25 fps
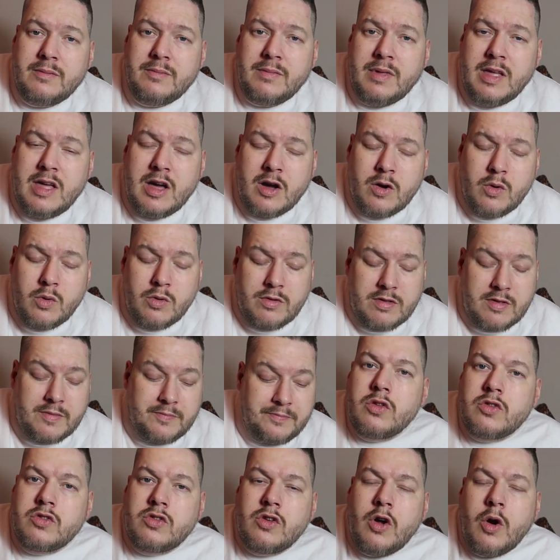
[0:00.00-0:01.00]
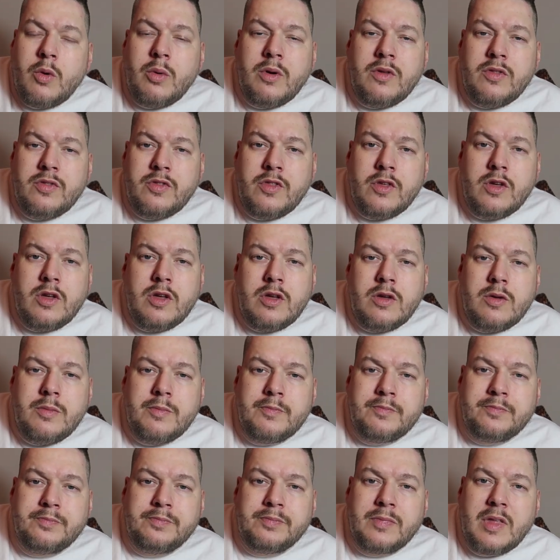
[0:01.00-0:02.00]
here goes. Start with the
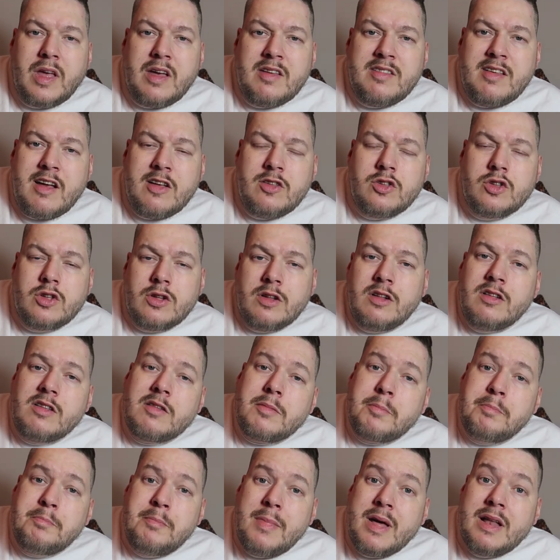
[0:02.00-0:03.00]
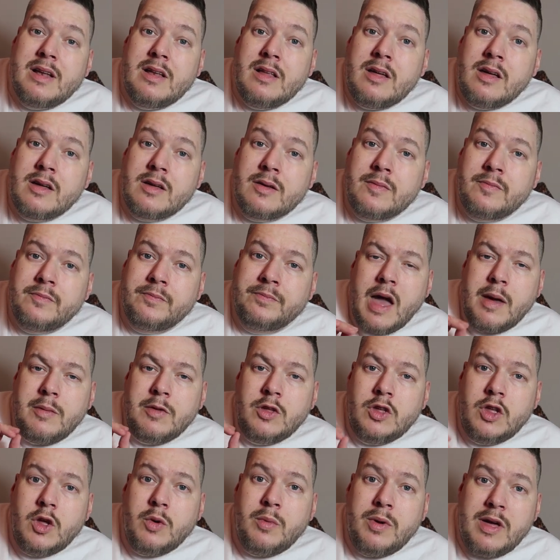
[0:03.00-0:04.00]
essentials. Milk.
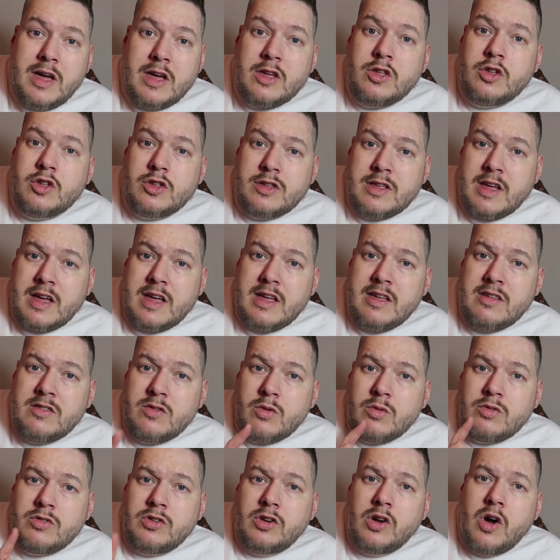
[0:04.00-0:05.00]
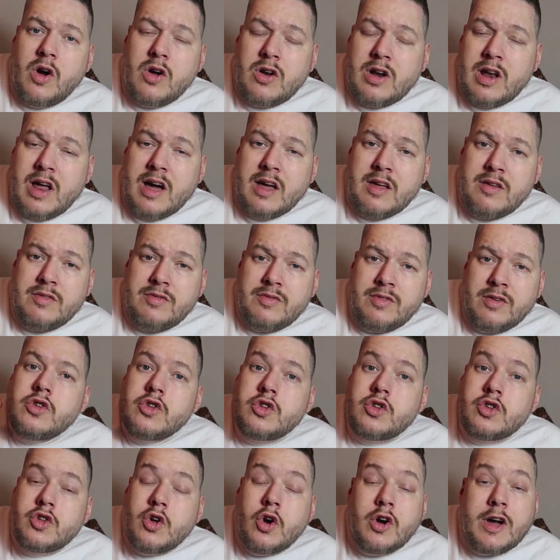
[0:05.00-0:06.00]
UHT, so it's long life.
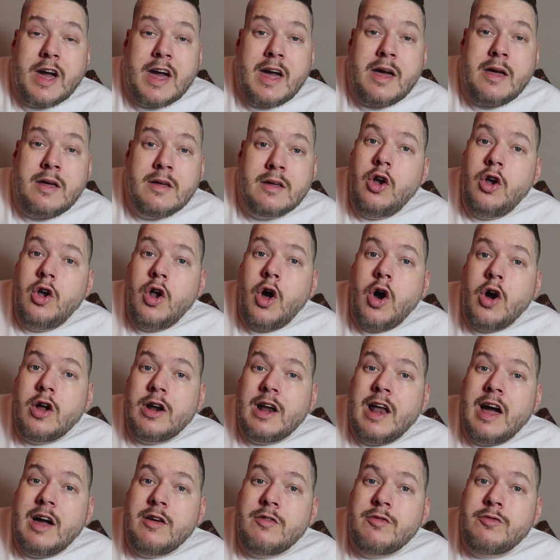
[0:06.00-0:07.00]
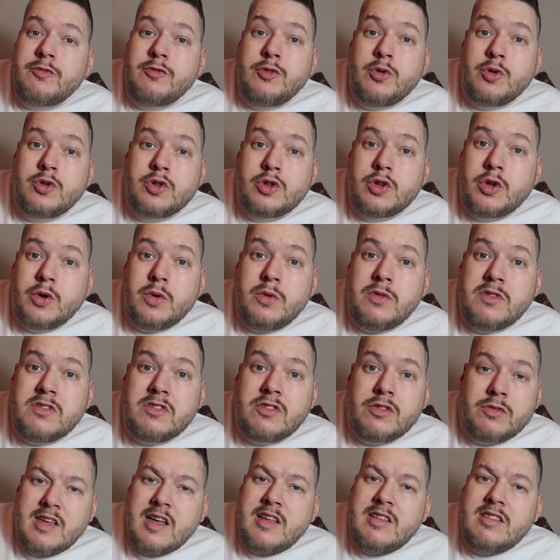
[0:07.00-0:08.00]
Sugar, long life fruit
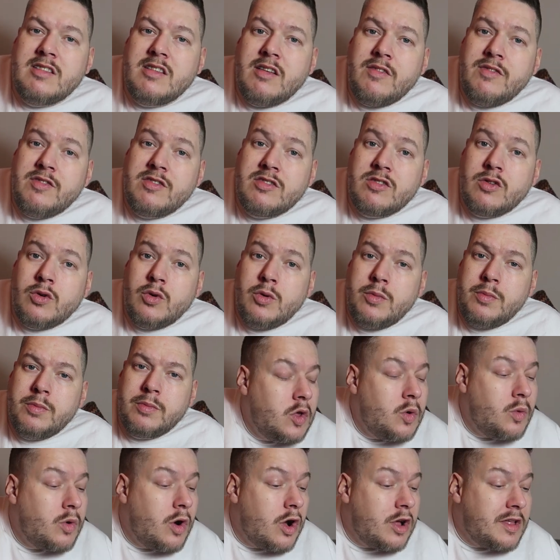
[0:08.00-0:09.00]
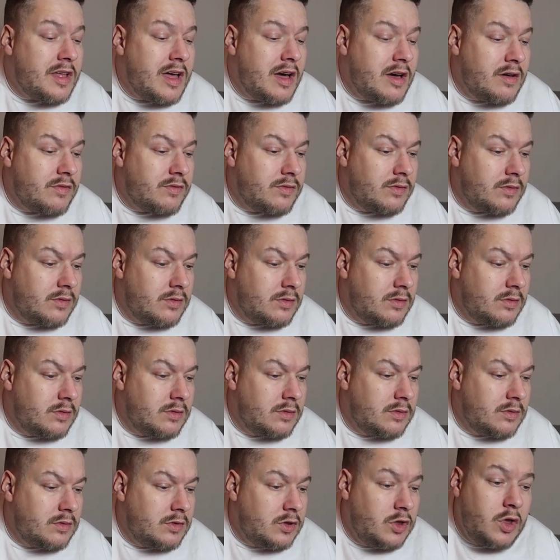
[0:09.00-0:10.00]
juice. Tins of soup, you can't
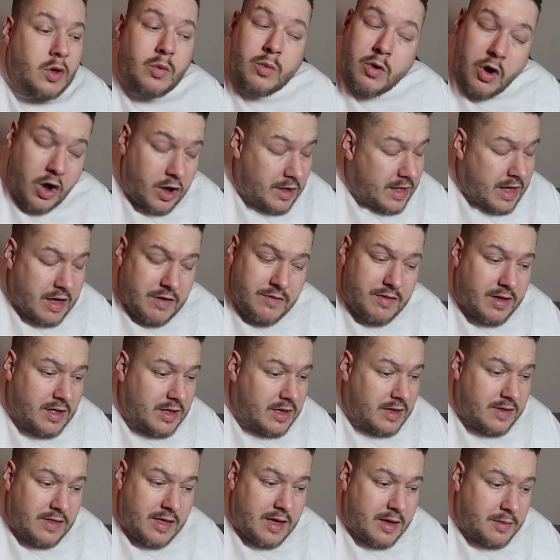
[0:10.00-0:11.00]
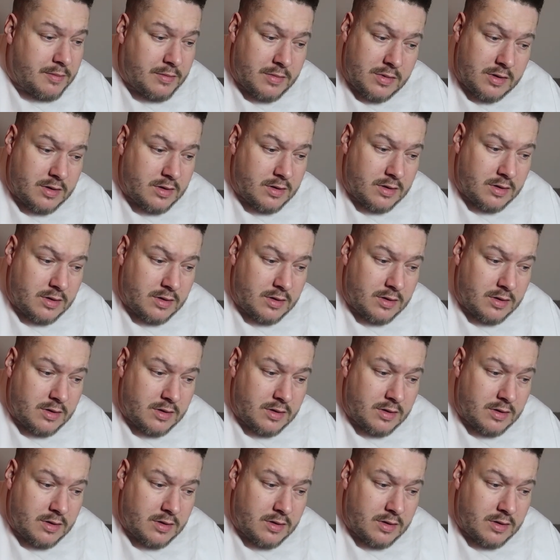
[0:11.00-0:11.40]
have any of them.